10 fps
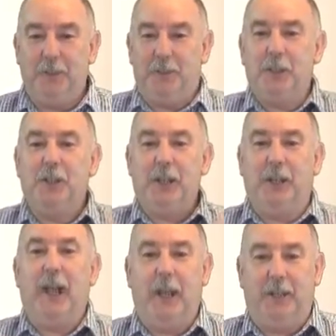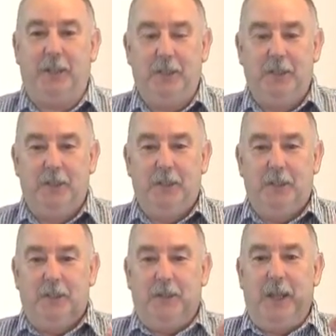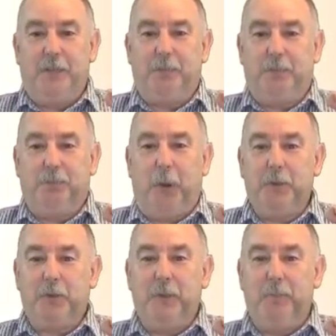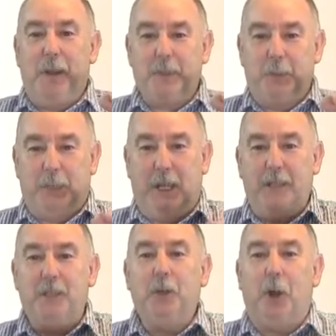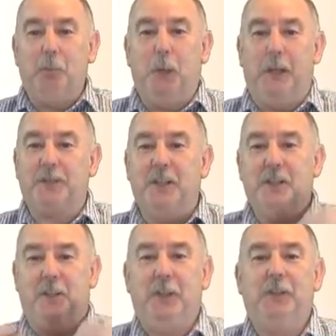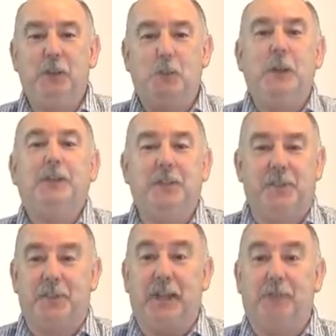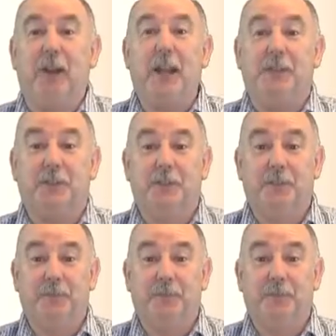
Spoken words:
During gait, that post-tib muscle tendon complex never reaches its end range.